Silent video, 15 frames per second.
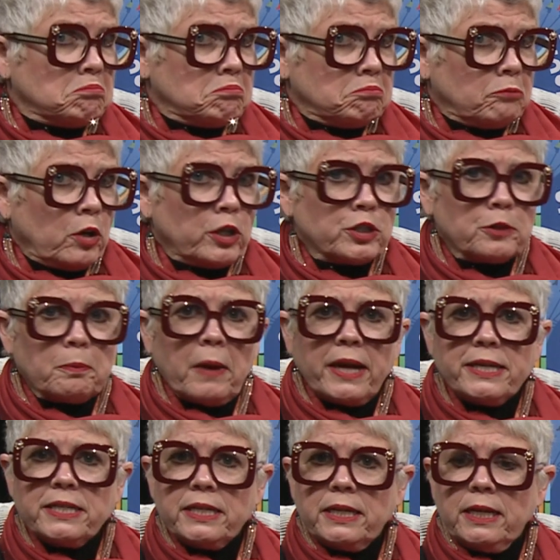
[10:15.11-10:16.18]
brush my
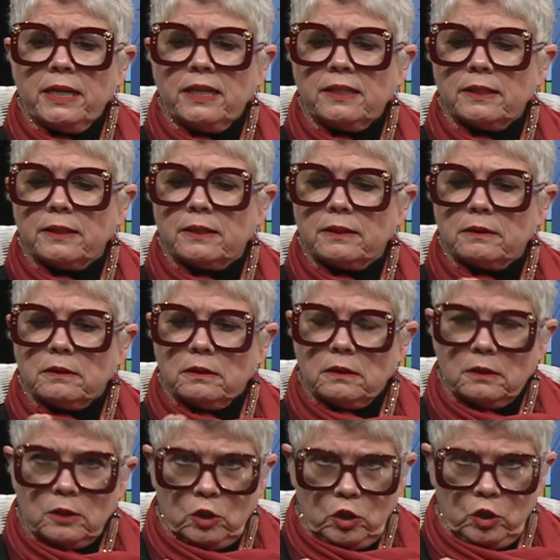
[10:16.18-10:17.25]
teeth,
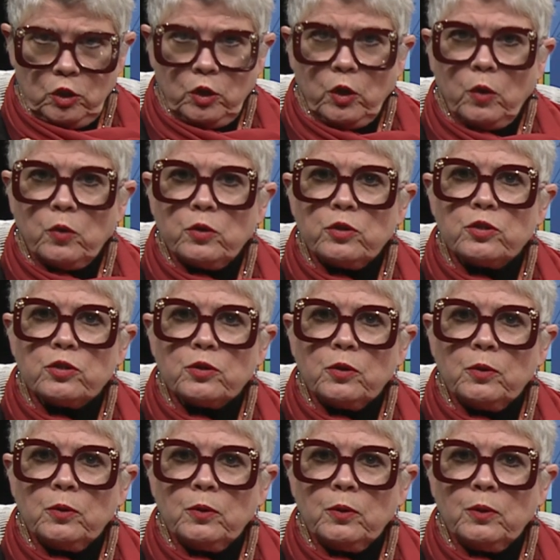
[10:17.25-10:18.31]
go to
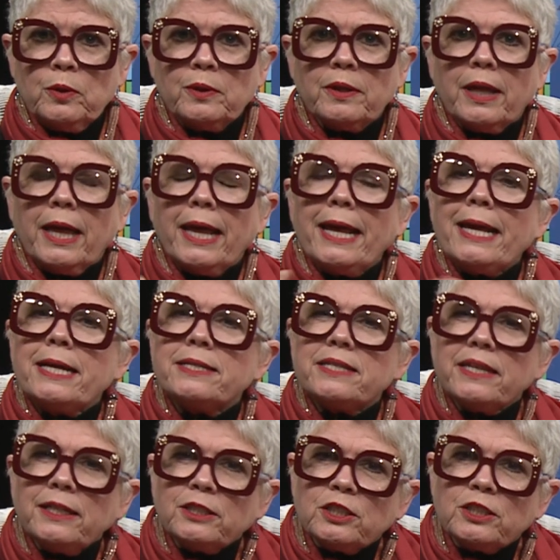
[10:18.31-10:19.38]
school.
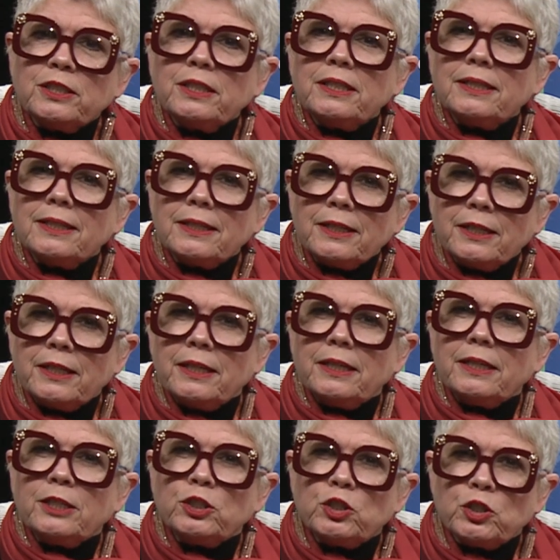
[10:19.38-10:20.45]
See,
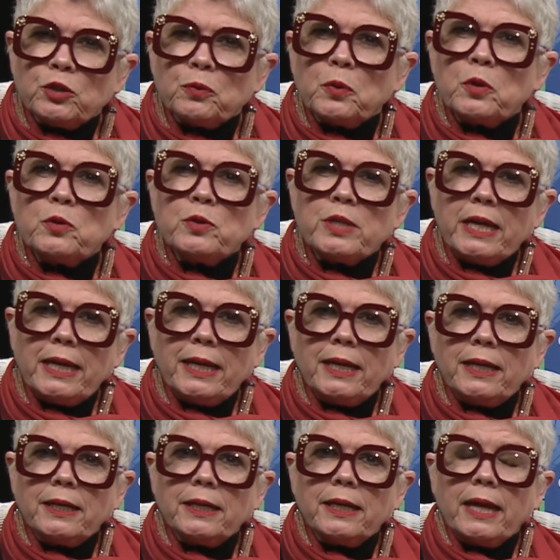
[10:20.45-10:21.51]
it's your
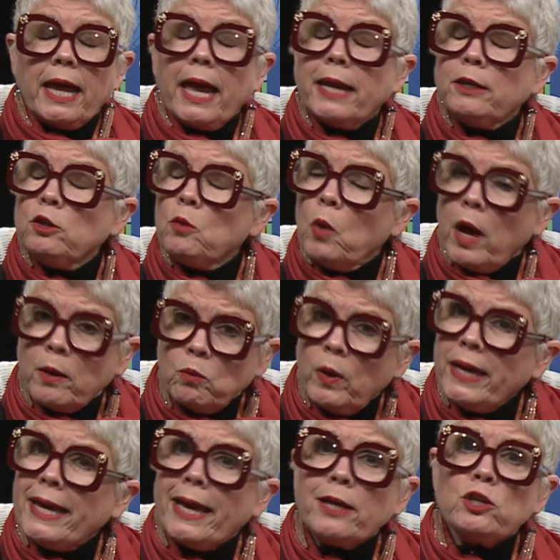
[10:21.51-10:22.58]
routine. And
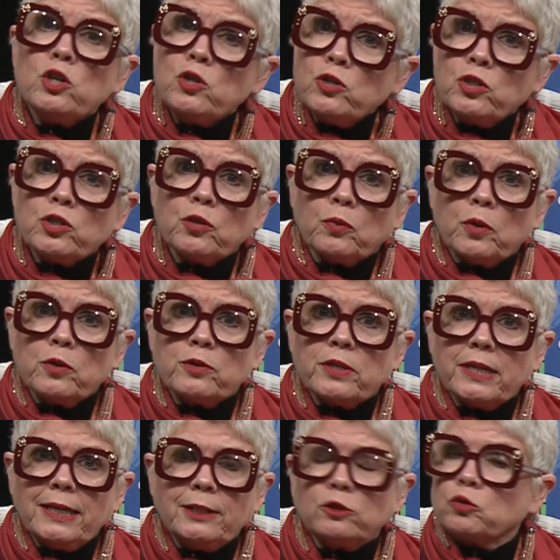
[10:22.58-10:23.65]
we get used to
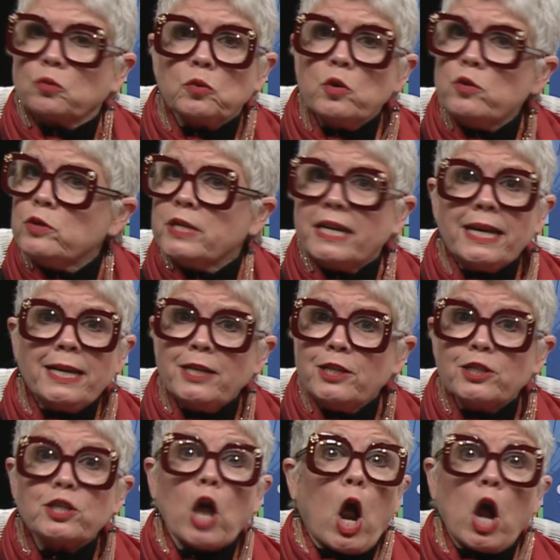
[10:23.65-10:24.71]
routines.
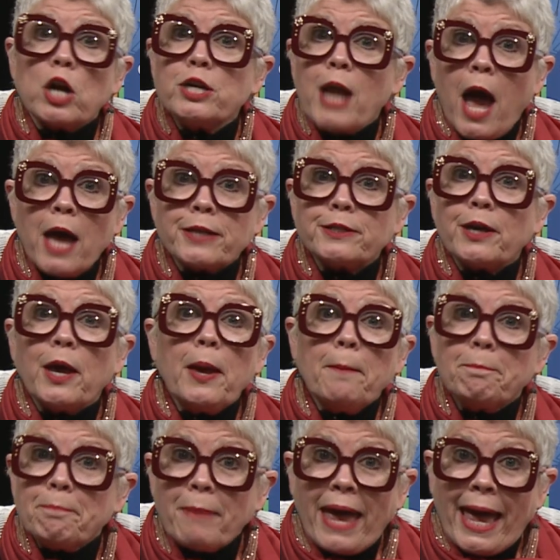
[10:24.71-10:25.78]
Routines are not
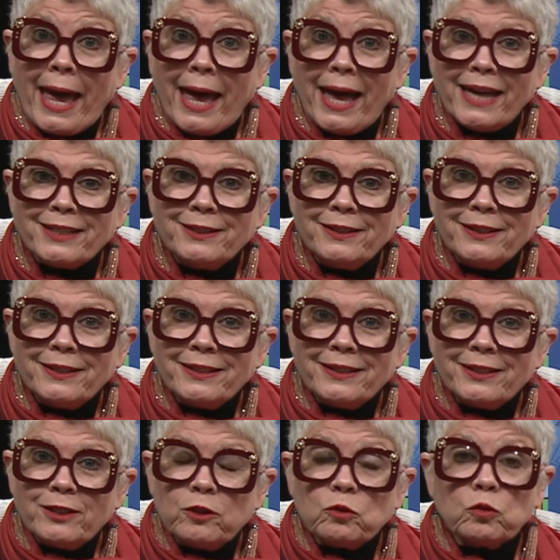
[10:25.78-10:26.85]
bad.
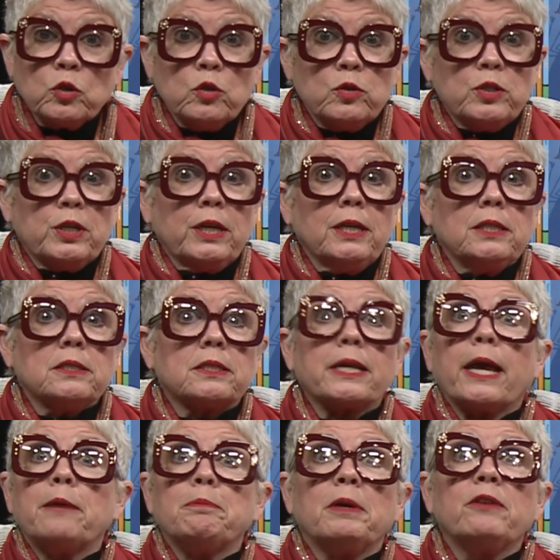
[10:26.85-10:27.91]
Routines
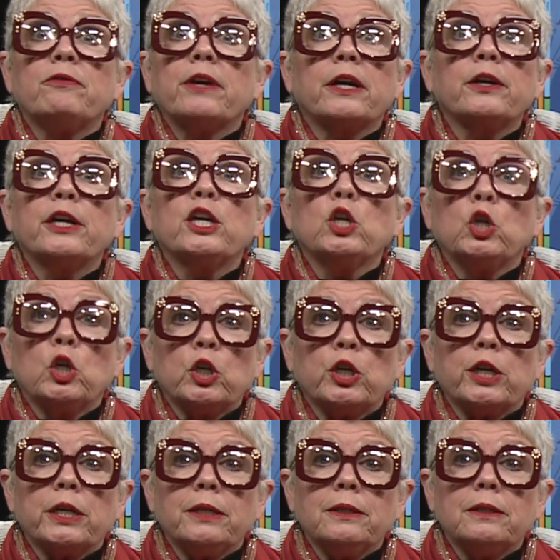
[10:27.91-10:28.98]
can be very good